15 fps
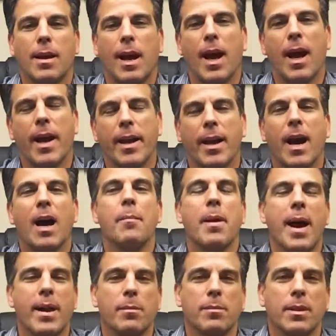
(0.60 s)
Hi, I'm
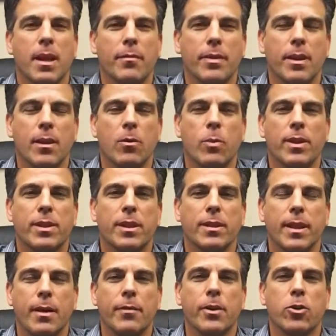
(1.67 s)
Adam Levy with the
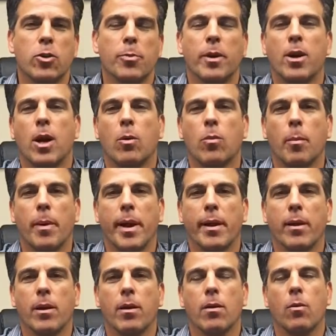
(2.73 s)
Levy Group of Coldwell
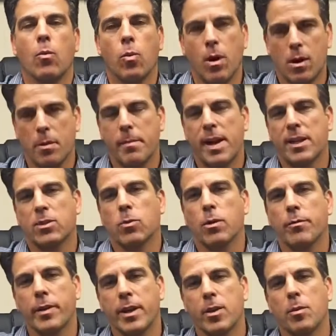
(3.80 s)
Banker. Welcome back to
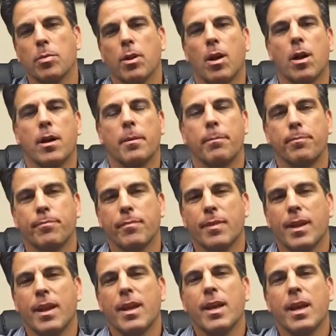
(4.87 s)
our video blog.
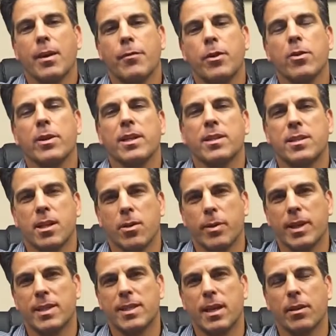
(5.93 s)
If you're
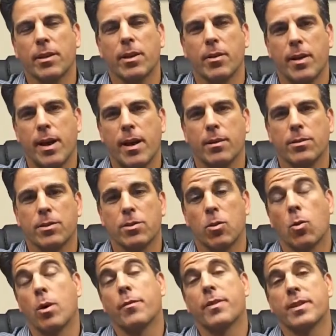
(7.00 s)
considering selling your
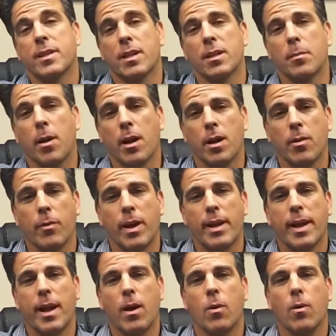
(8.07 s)
house, or if it's on the market right
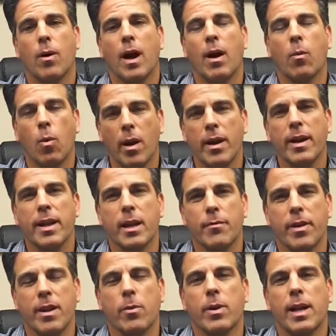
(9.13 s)
now, I wanted to
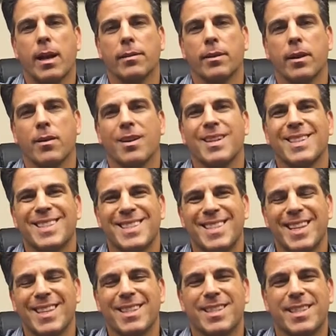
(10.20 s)
give anyone out there
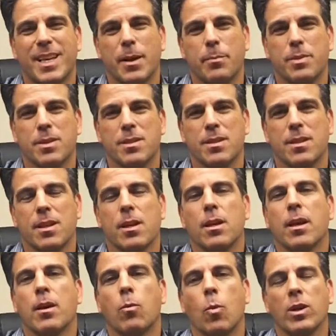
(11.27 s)
6 tips
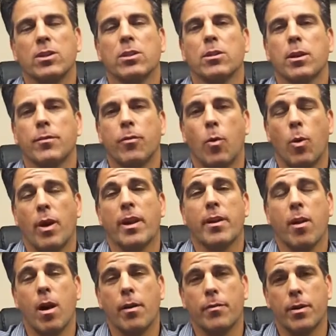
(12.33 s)
on what to look for in
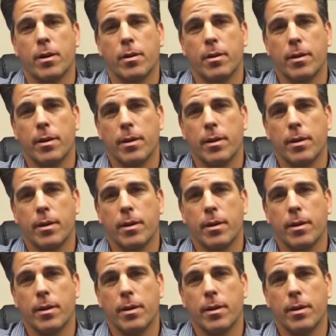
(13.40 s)
an offer.